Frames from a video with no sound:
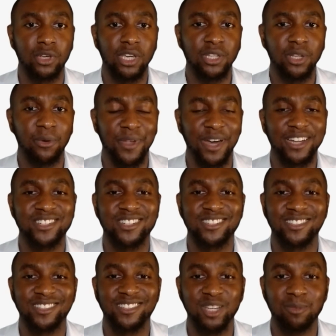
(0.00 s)
you know, not just
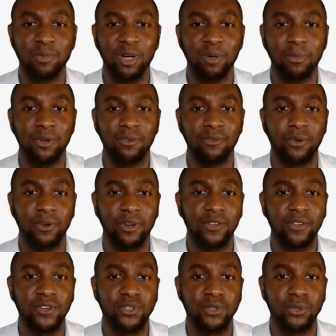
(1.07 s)
stigma, but for
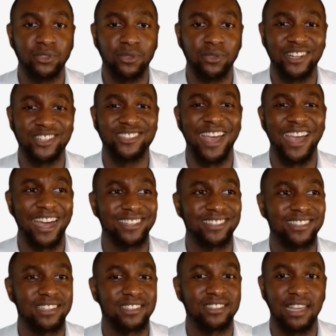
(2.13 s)
individuals to actually
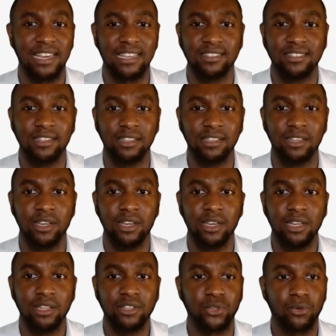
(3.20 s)
access testing
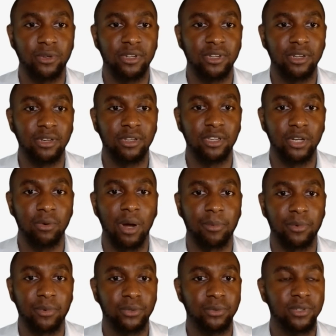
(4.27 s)
and screening, you know,
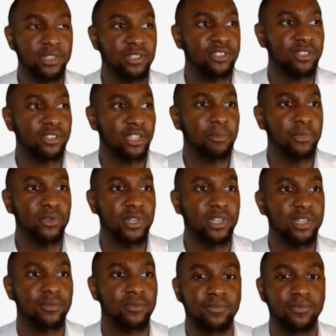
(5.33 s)
opportunities in the community.